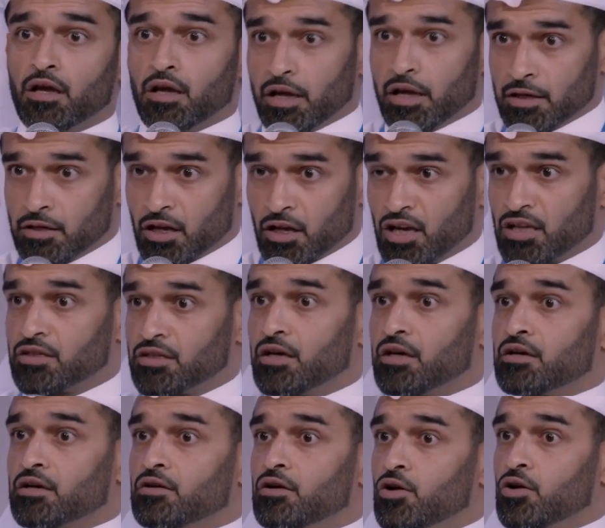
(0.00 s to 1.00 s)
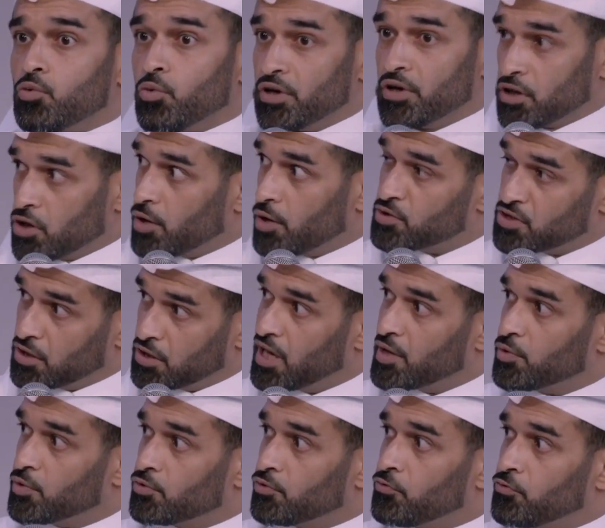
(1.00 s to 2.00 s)
in Qatar when it comes to
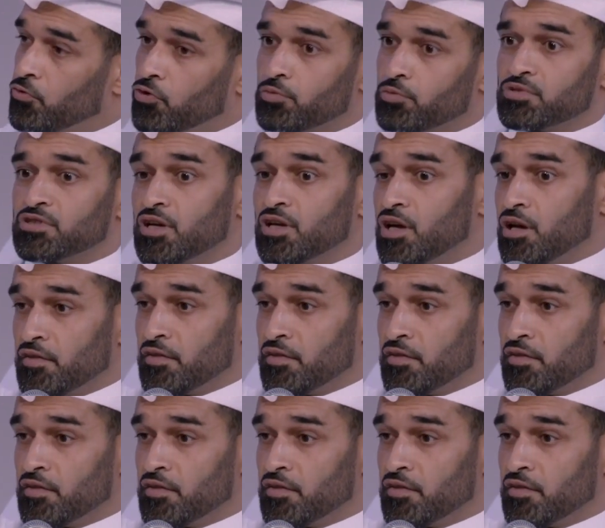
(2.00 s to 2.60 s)
labor reforms,